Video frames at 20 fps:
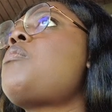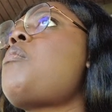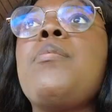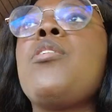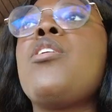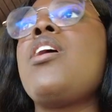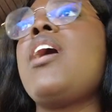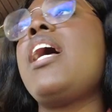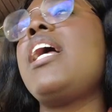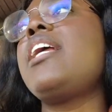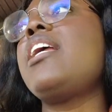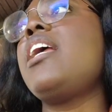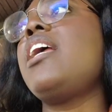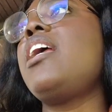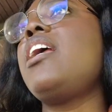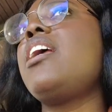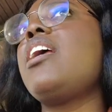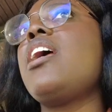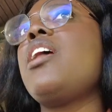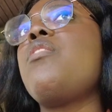People are
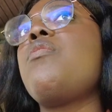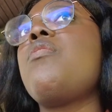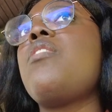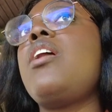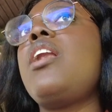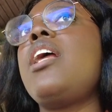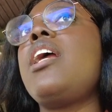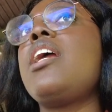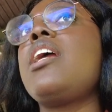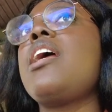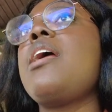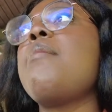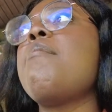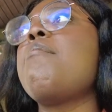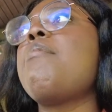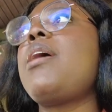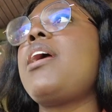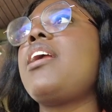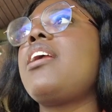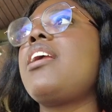hiking and running and
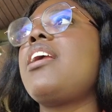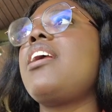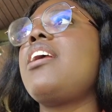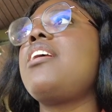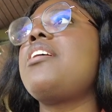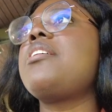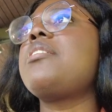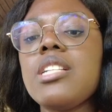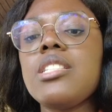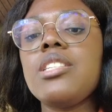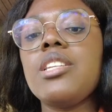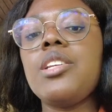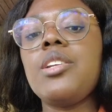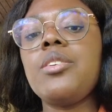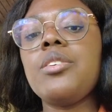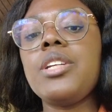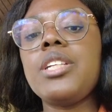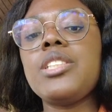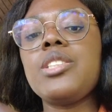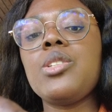biking. It's
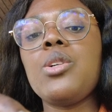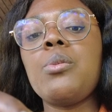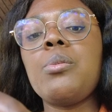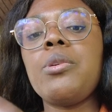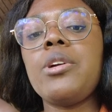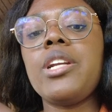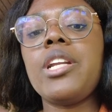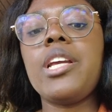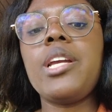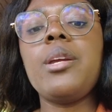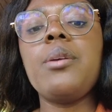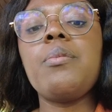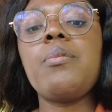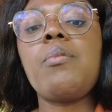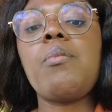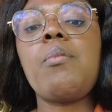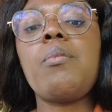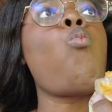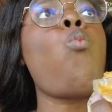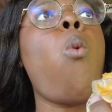literally so pretty.
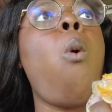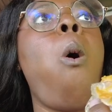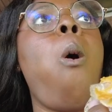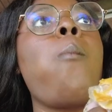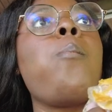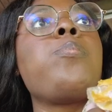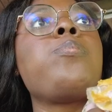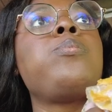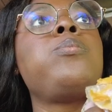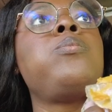Literally.